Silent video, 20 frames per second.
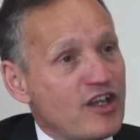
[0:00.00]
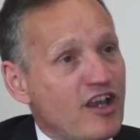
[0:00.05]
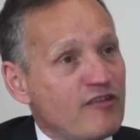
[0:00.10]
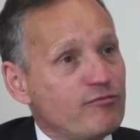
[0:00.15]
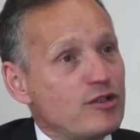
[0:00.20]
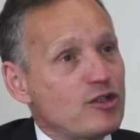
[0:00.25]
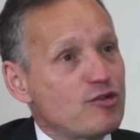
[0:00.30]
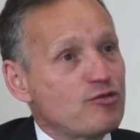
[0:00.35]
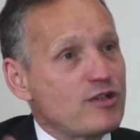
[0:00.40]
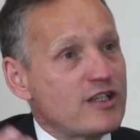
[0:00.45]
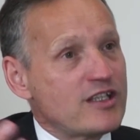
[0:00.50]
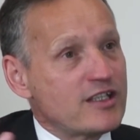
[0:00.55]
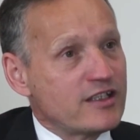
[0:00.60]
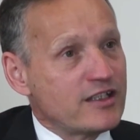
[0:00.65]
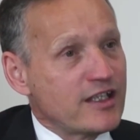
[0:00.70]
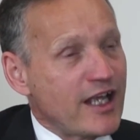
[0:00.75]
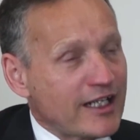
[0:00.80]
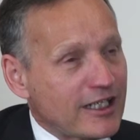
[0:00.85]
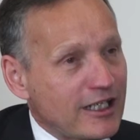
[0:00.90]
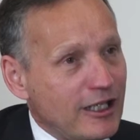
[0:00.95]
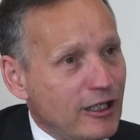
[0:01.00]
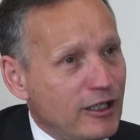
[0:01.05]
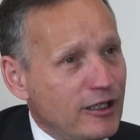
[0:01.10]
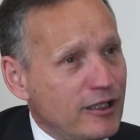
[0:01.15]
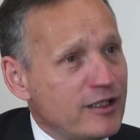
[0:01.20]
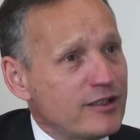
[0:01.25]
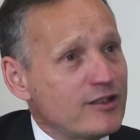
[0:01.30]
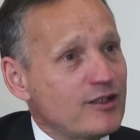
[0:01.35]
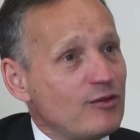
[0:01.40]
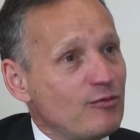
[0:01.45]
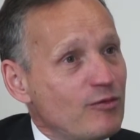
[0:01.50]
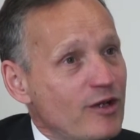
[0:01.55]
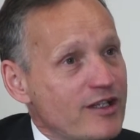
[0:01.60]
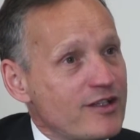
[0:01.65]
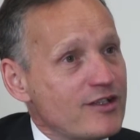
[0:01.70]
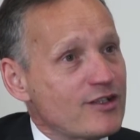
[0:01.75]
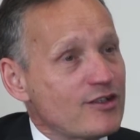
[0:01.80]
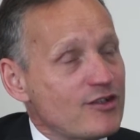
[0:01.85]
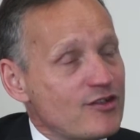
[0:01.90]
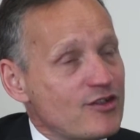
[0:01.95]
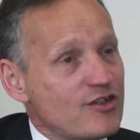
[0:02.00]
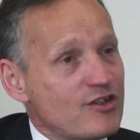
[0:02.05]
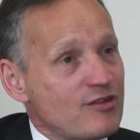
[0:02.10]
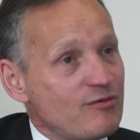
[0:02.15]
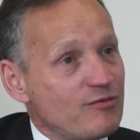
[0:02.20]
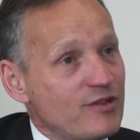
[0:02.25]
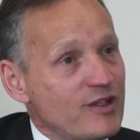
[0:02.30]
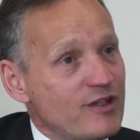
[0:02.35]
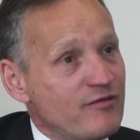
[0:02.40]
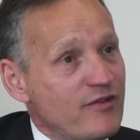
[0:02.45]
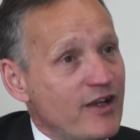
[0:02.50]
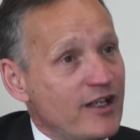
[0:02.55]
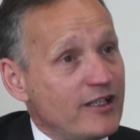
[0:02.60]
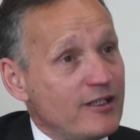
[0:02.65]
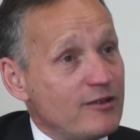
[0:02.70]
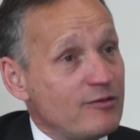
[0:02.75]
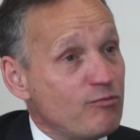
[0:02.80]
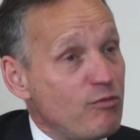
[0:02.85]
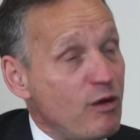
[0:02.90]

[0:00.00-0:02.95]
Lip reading: Have we treated that client in a way that's consistent with the values?